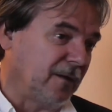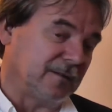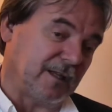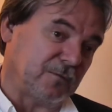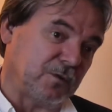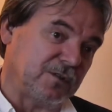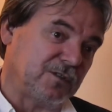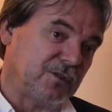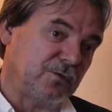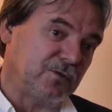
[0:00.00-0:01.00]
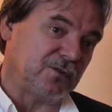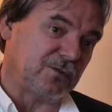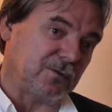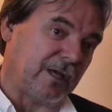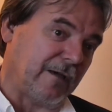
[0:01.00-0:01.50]
that was used
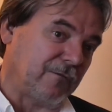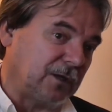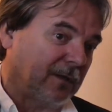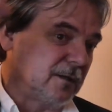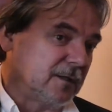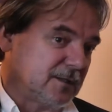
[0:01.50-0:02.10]
to having